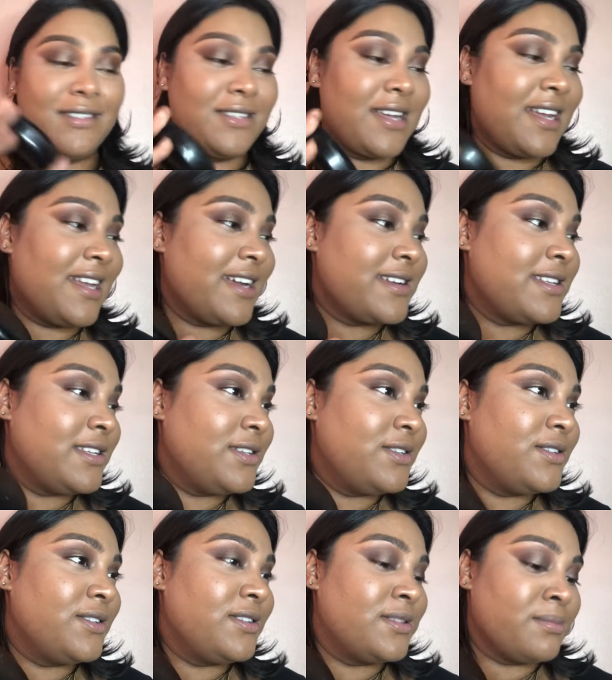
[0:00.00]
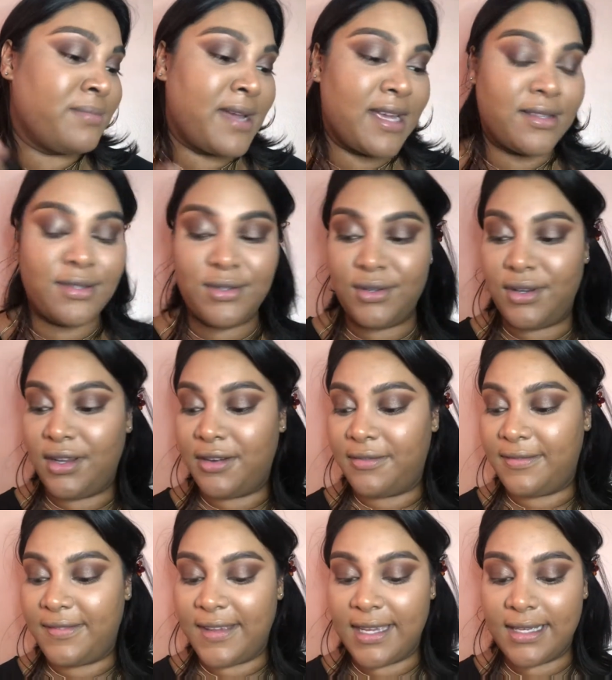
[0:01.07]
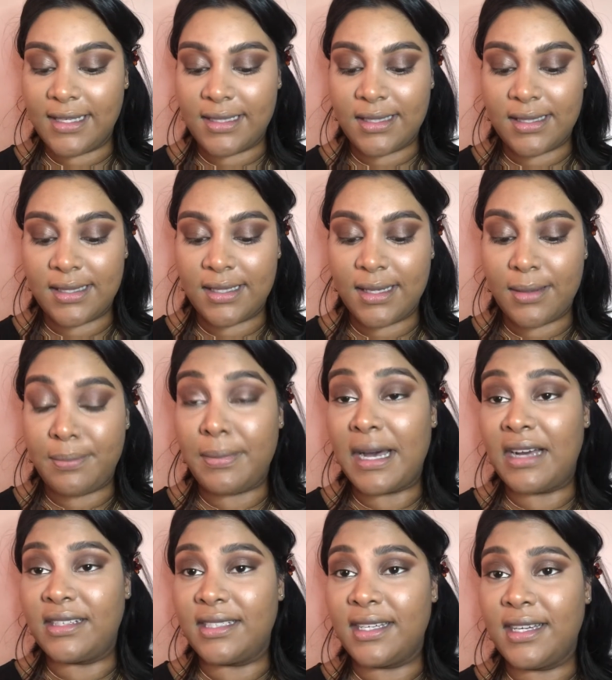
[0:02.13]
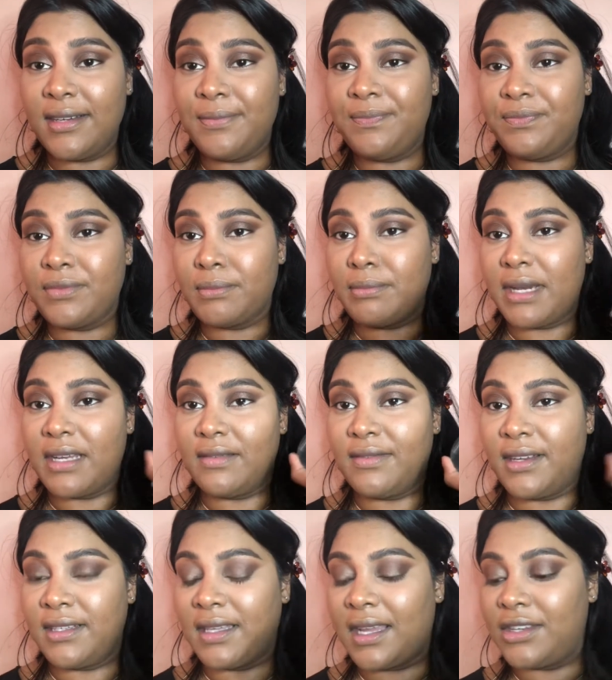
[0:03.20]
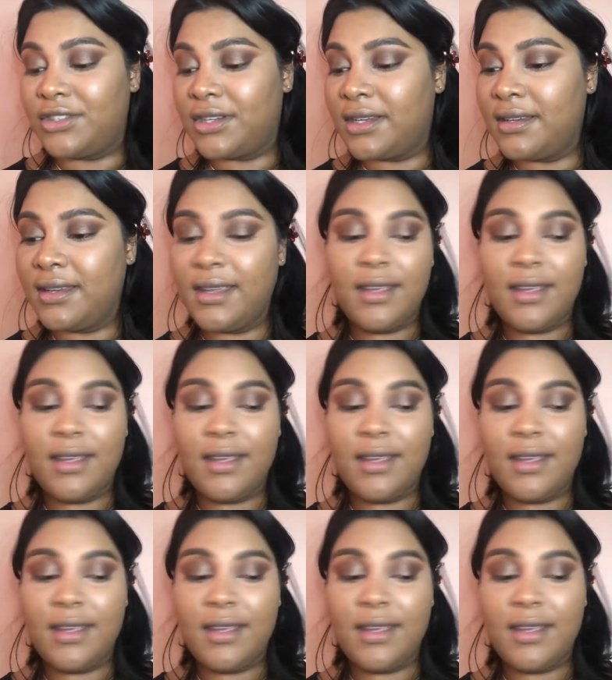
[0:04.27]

so I like to use MAC Studio Fix powder foundation